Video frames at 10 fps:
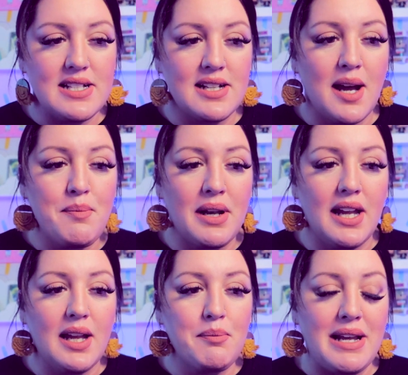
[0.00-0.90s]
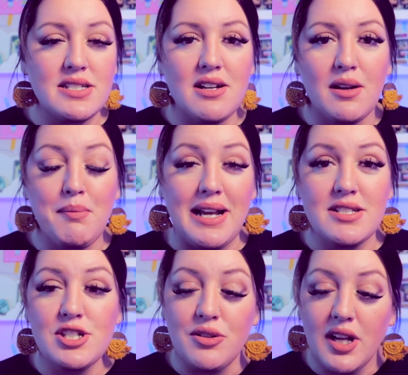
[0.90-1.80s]
as a company based on my
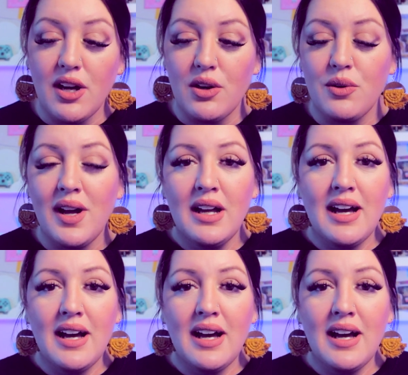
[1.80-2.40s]
studio.